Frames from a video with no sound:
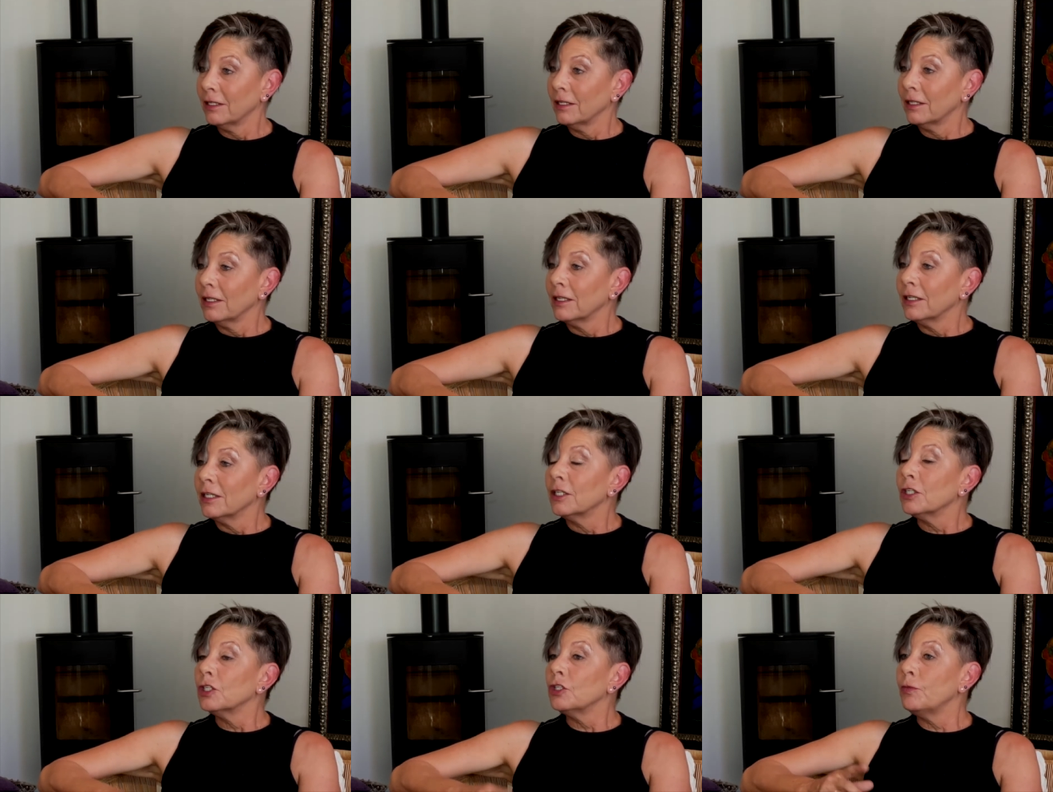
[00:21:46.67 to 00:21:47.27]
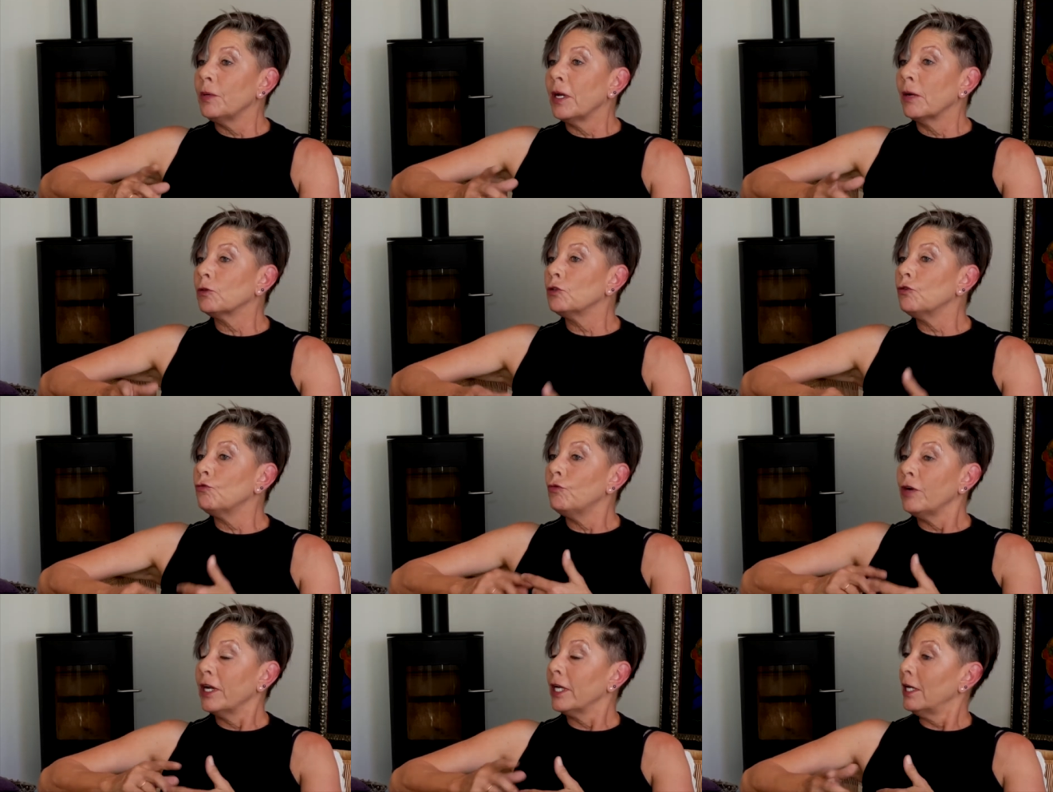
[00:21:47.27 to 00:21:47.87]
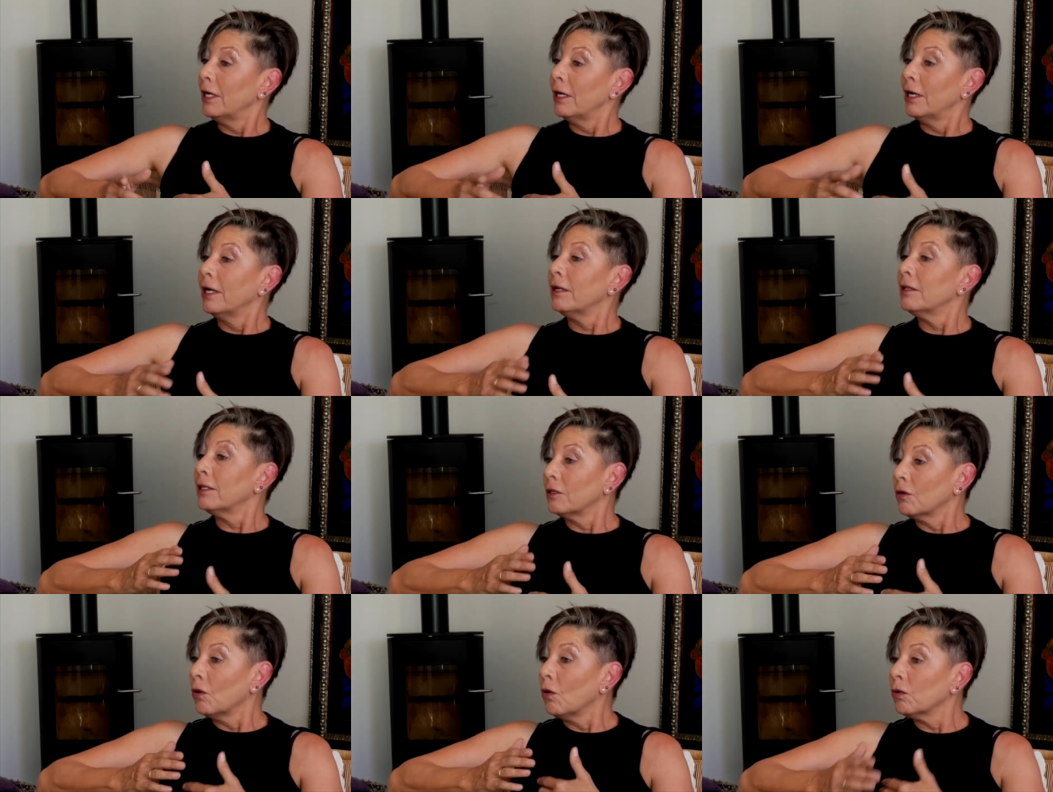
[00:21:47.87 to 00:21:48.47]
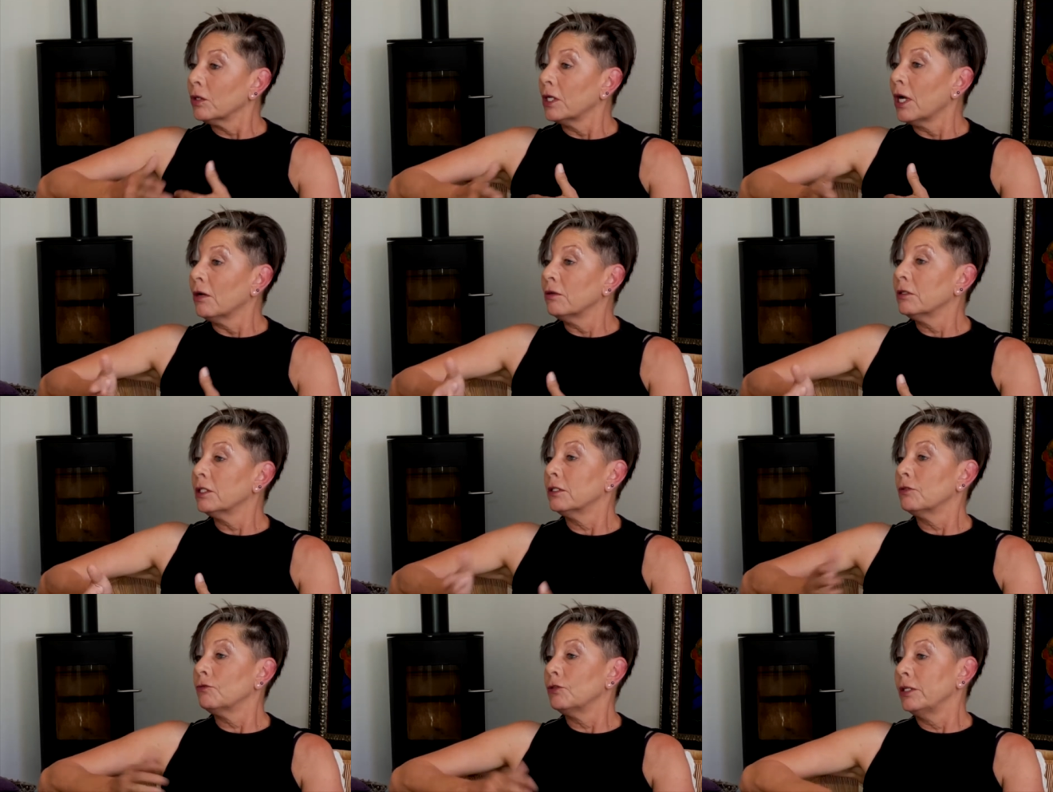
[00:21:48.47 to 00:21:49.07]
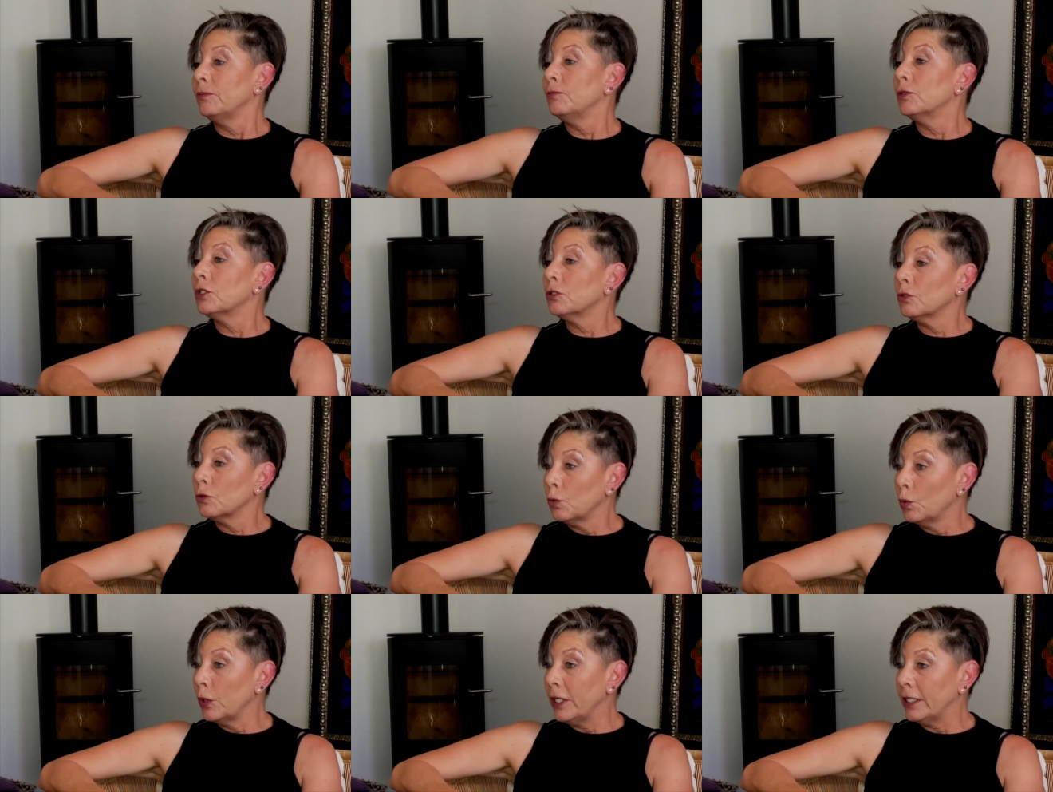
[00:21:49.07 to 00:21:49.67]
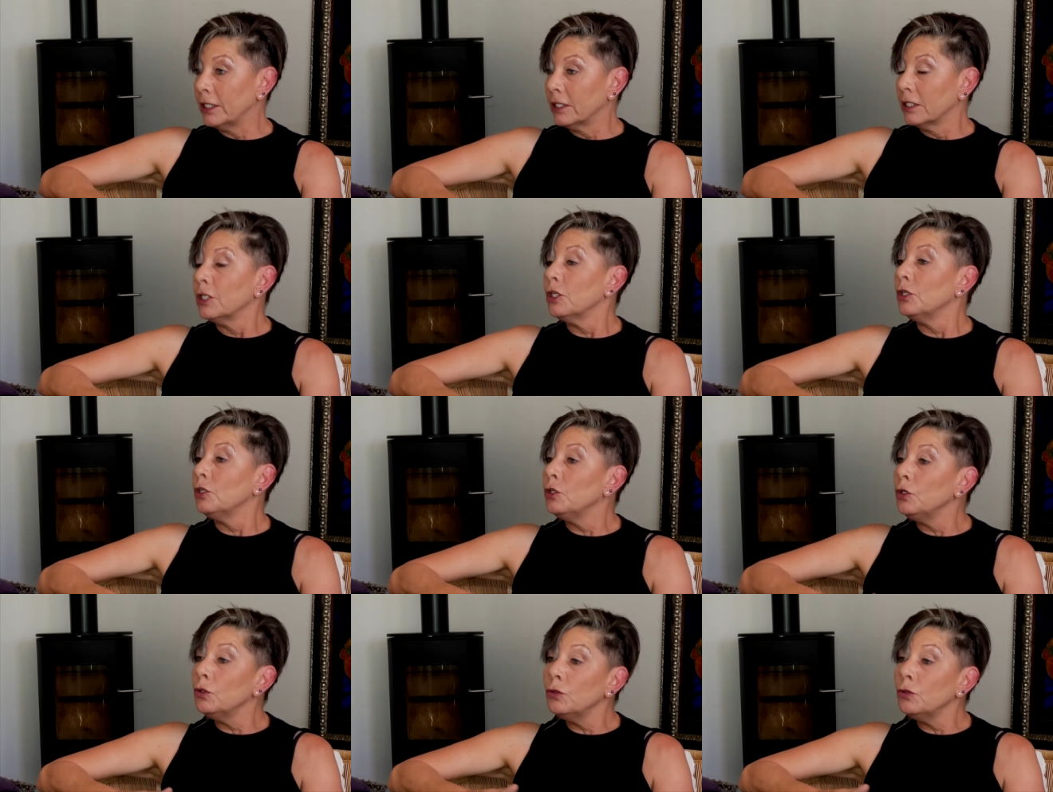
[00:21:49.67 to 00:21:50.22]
to be able to regulate that whole downstream suite